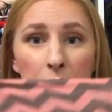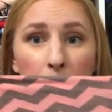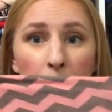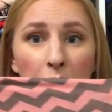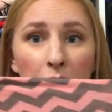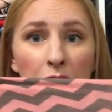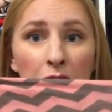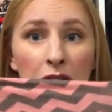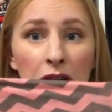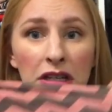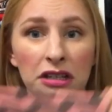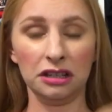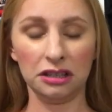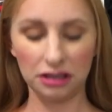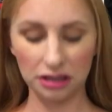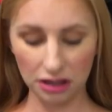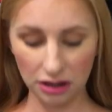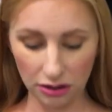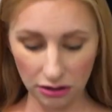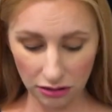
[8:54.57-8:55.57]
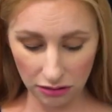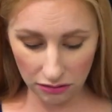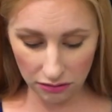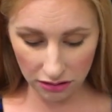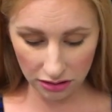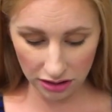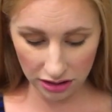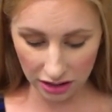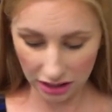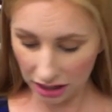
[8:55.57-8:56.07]
way. So
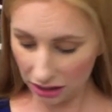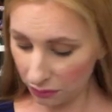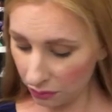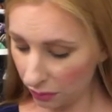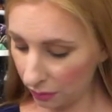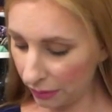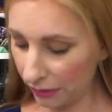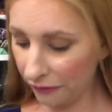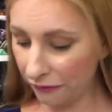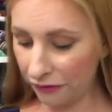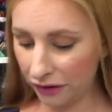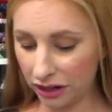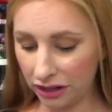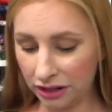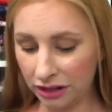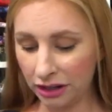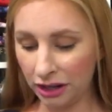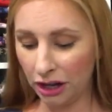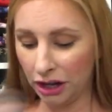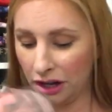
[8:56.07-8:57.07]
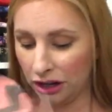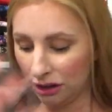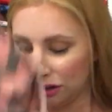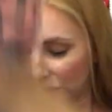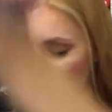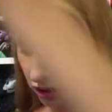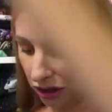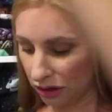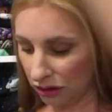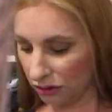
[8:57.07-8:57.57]
it will be fun
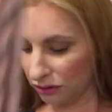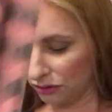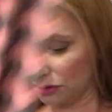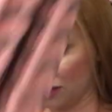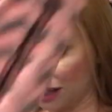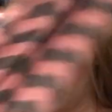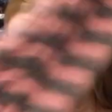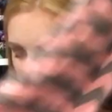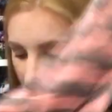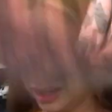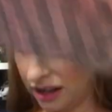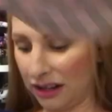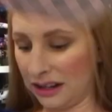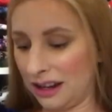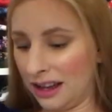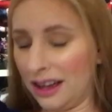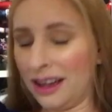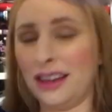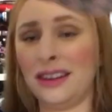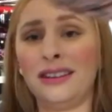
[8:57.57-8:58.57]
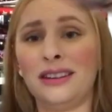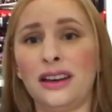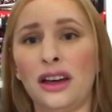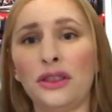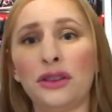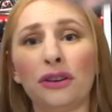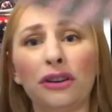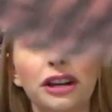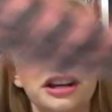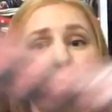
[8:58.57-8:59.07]
to use. Again,
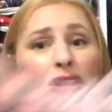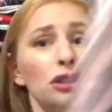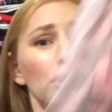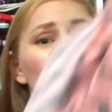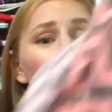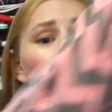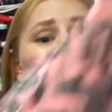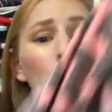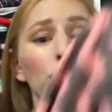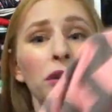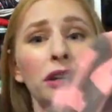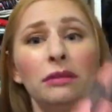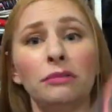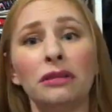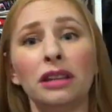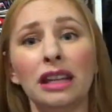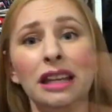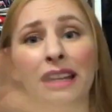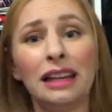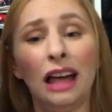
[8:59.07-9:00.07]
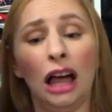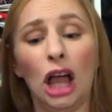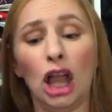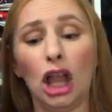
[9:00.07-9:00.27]
another extremely